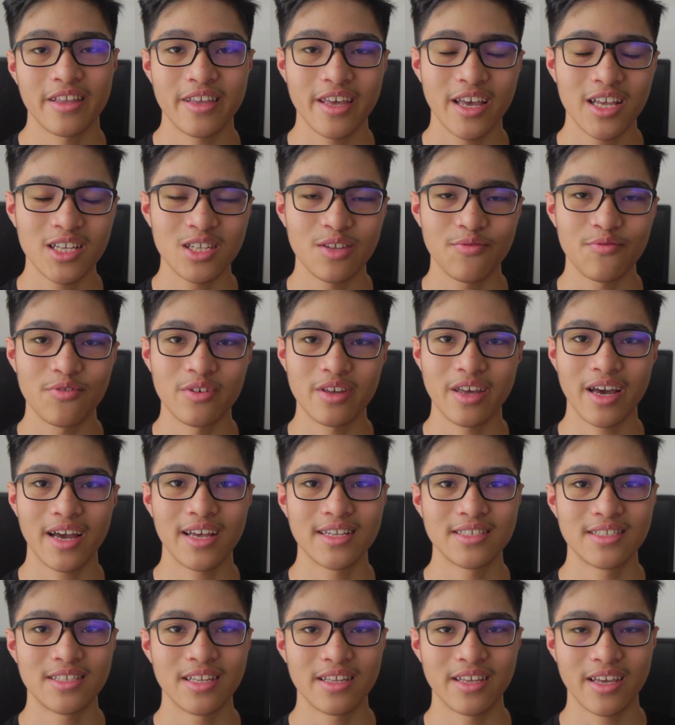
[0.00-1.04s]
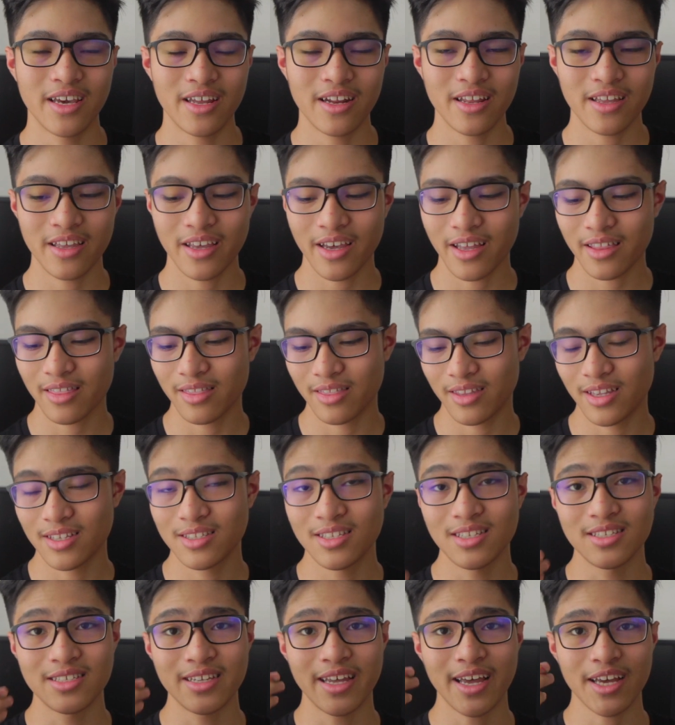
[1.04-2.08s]
In case if you guys didn't get it yet,
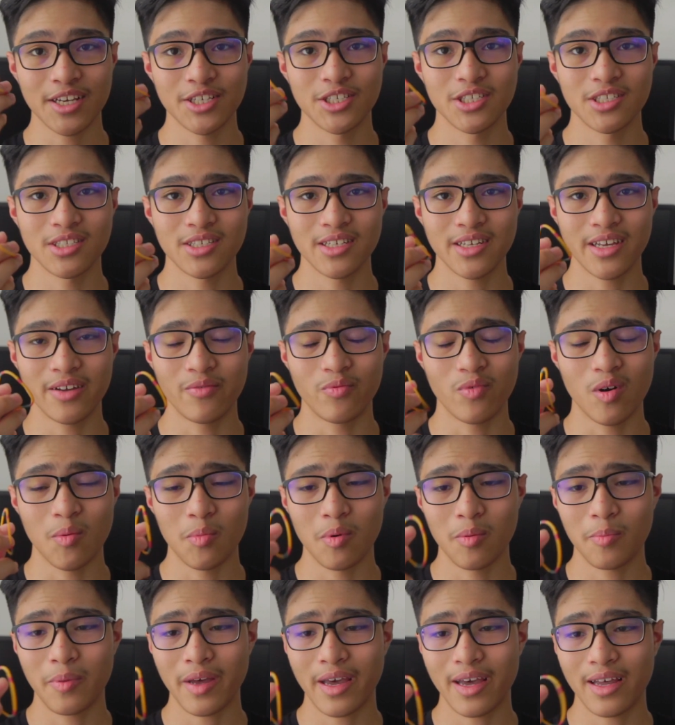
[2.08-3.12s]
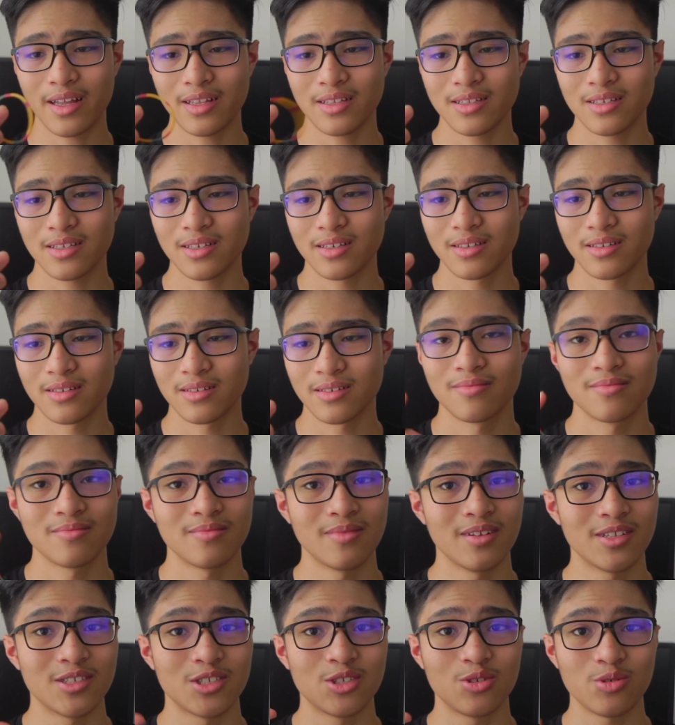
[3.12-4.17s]
this is actually a rubber band.
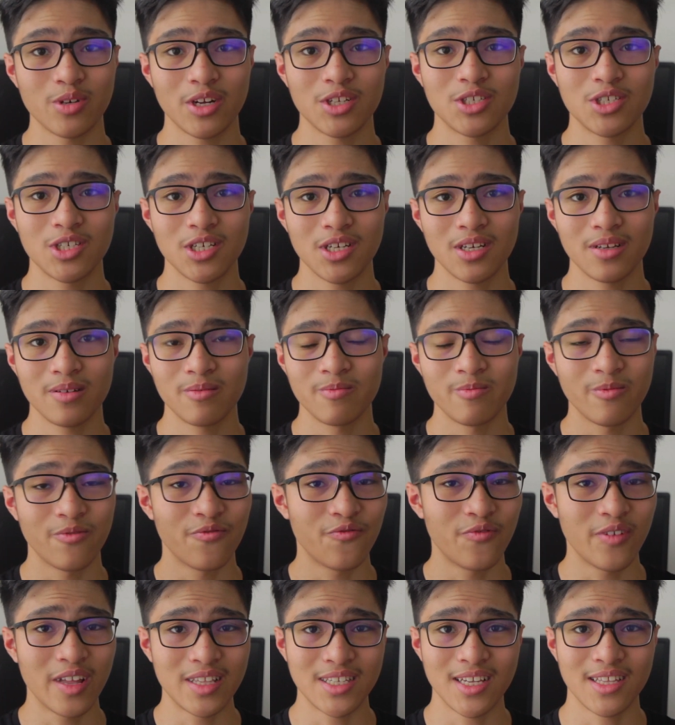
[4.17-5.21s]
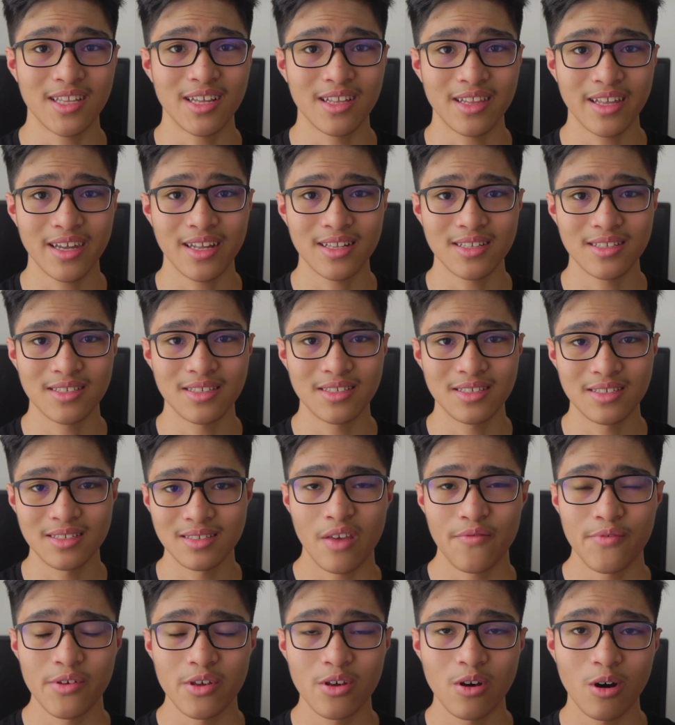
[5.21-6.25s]
It's stretchy, fits any lens.
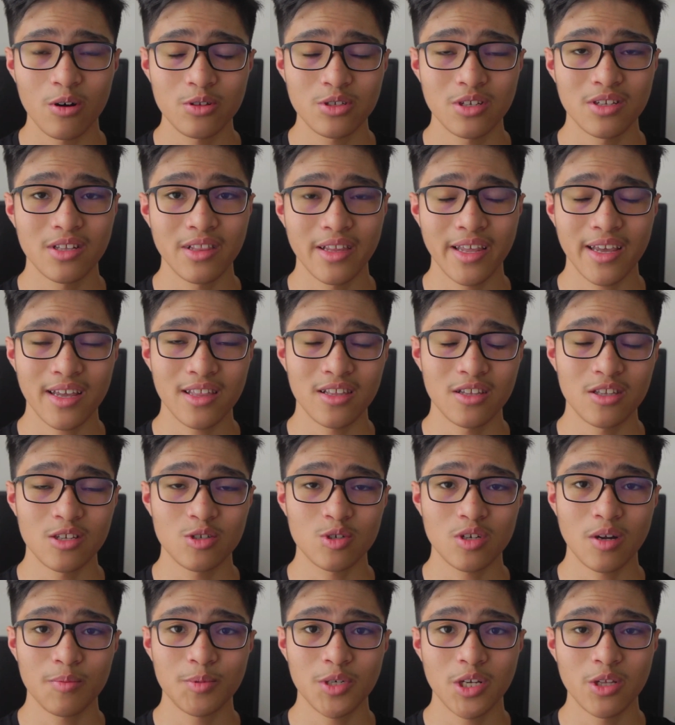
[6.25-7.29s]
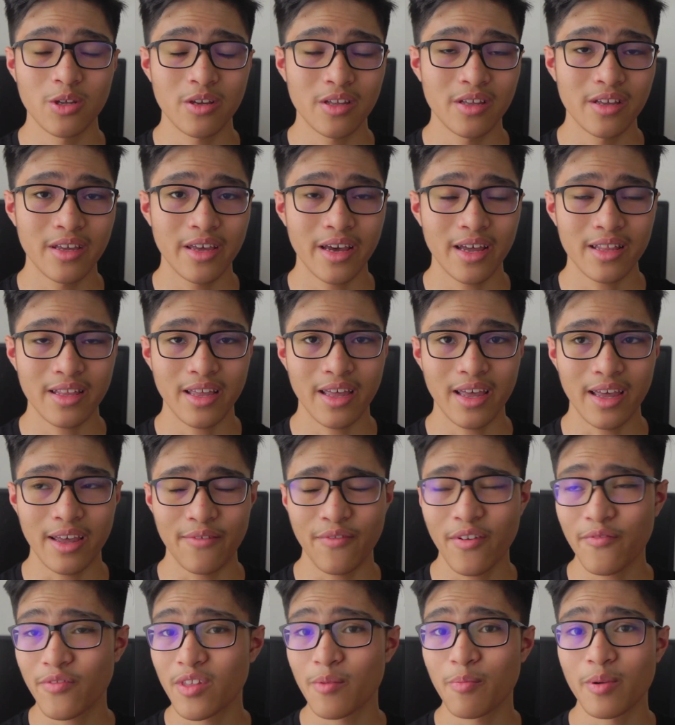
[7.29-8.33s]
If you go to the link in the description, you can get a
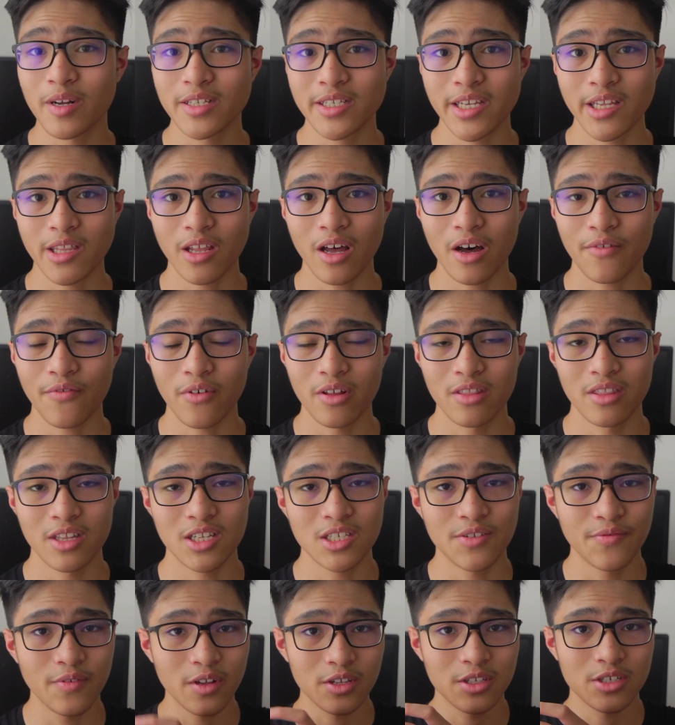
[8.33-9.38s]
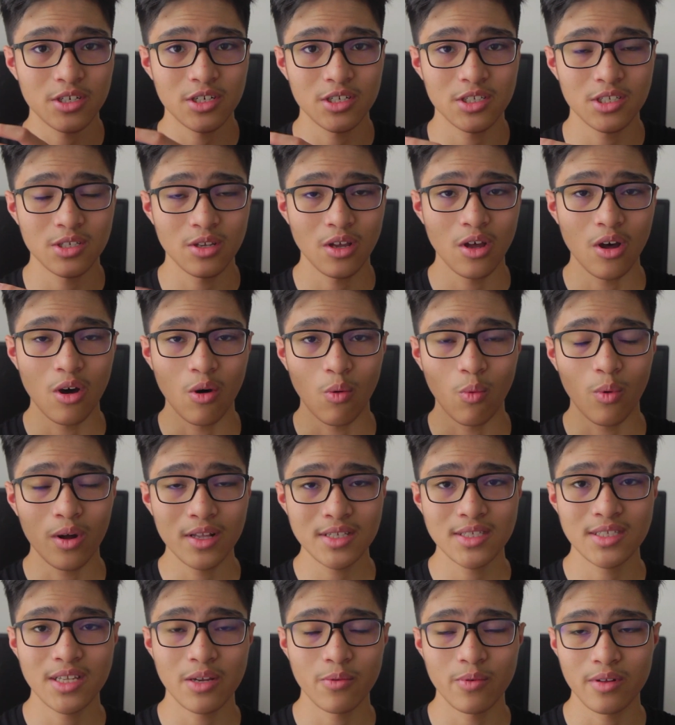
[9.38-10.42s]
50% off on these filters
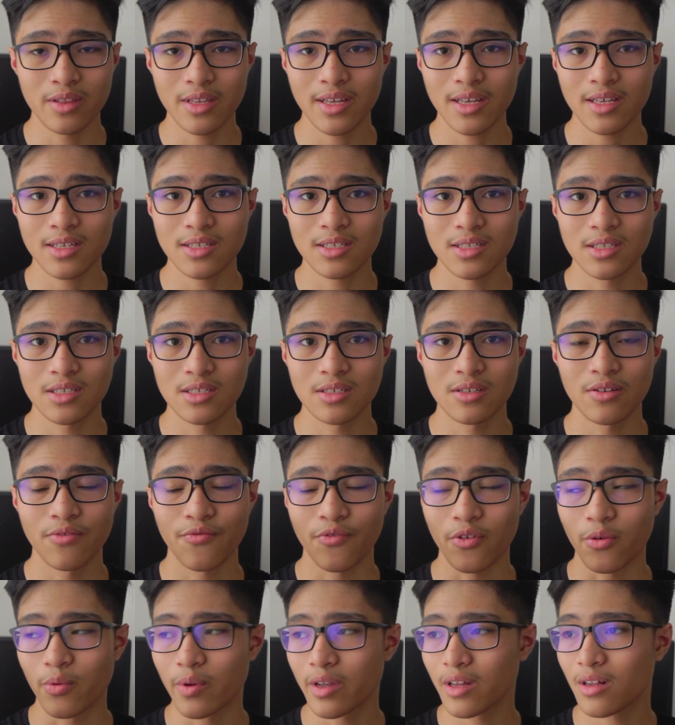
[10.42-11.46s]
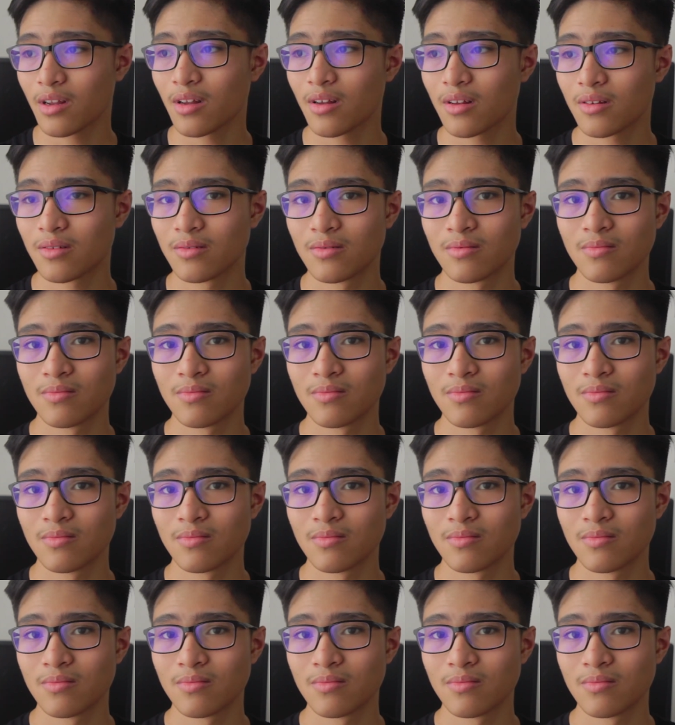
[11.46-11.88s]
once they release for real.